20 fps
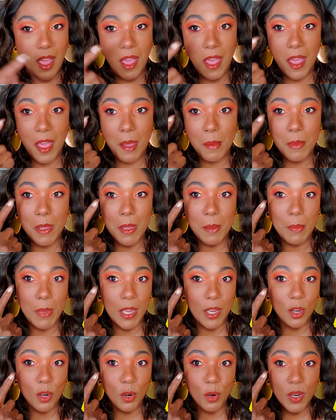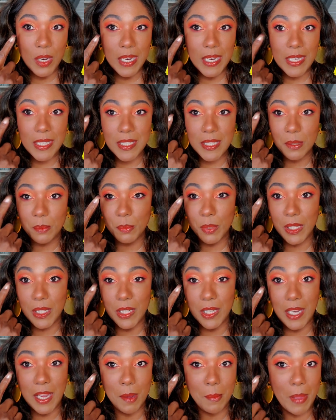um, in my crease and
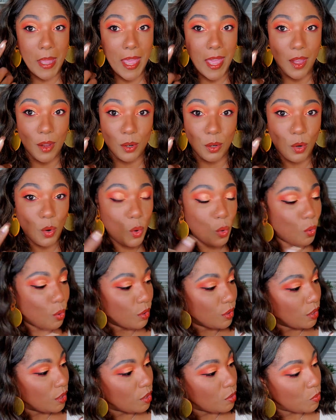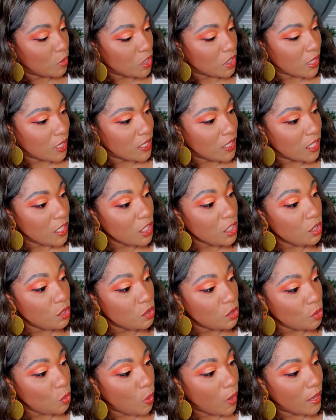blending out my outer corner, which I did
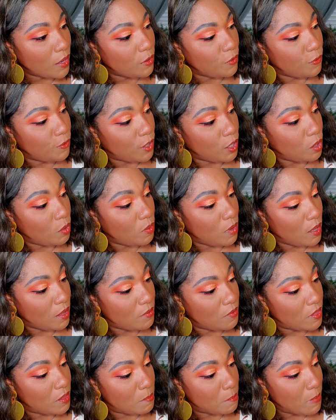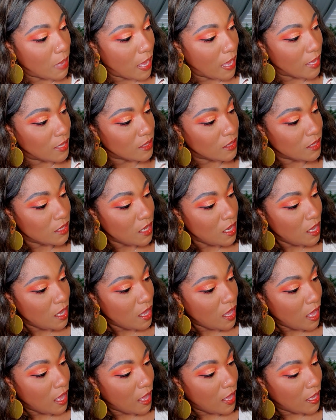use quite a few of the mattes,
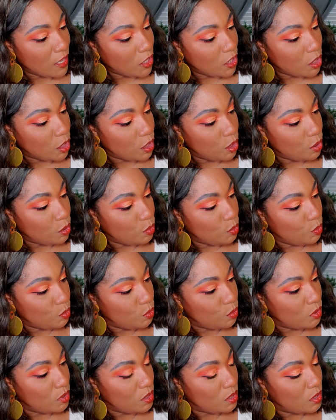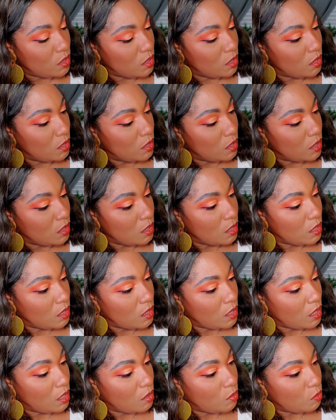I used
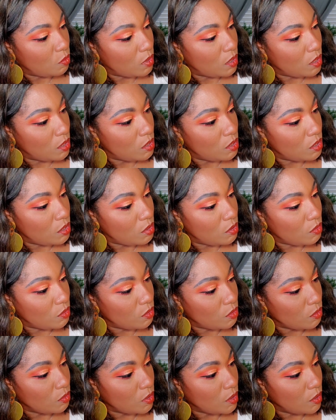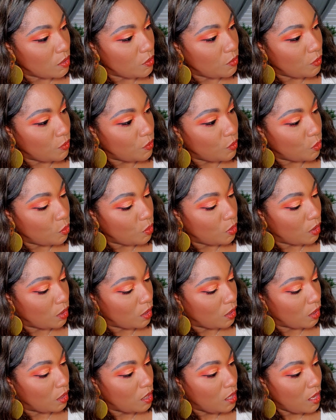one, two, three,
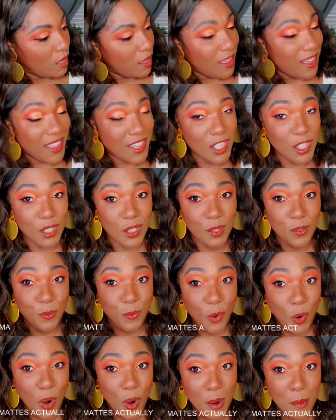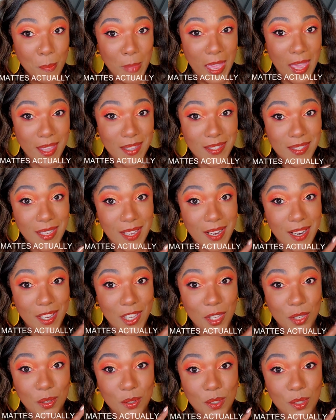four. I used four mattes and I
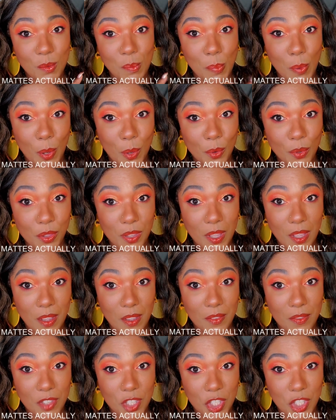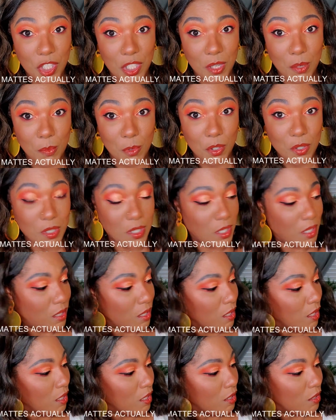used both of the shimmers in
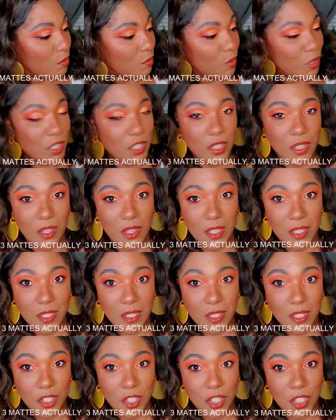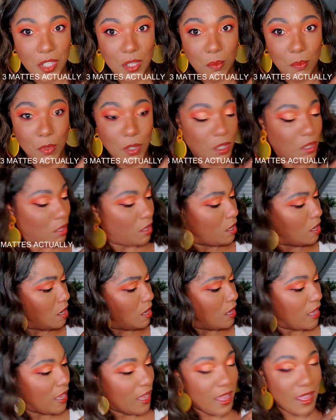here, which this is a shimmer
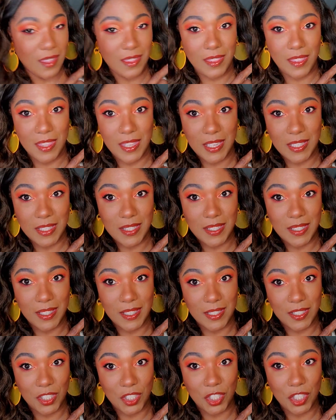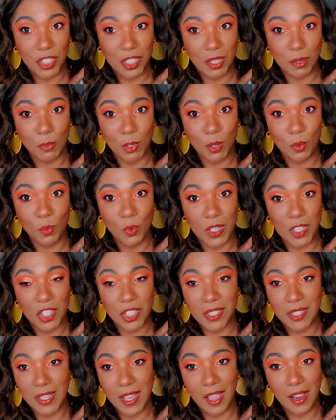and this is a shimmer,
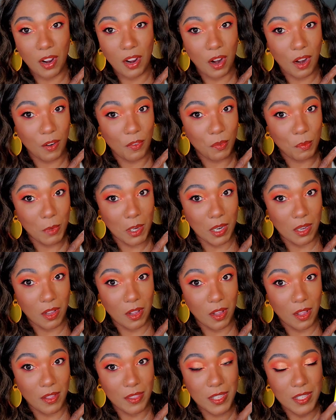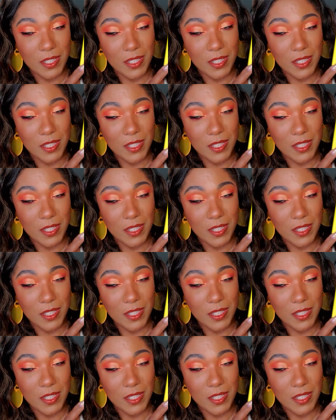which is kind of hard for me to call